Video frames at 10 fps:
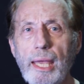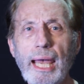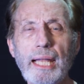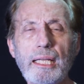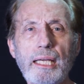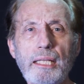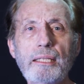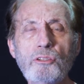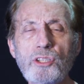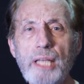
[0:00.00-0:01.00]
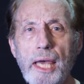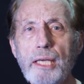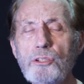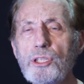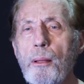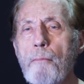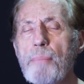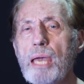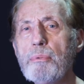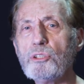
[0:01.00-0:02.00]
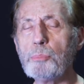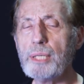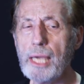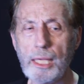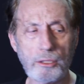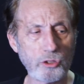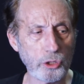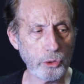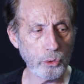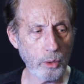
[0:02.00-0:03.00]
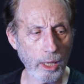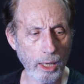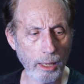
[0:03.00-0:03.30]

and in this stage, babies begin to